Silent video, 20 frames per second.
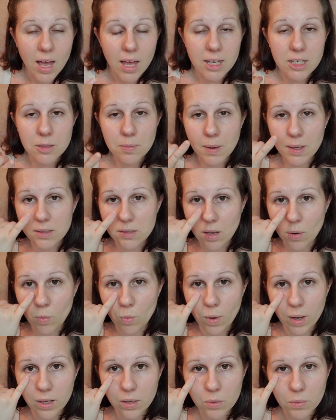and depends on
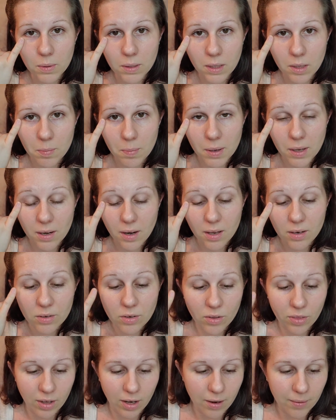what you really put
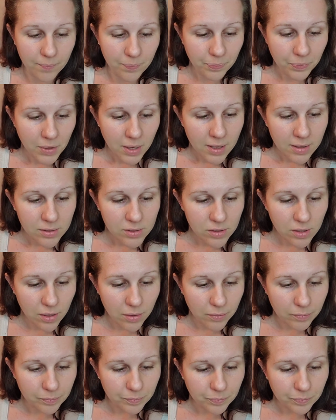under there. So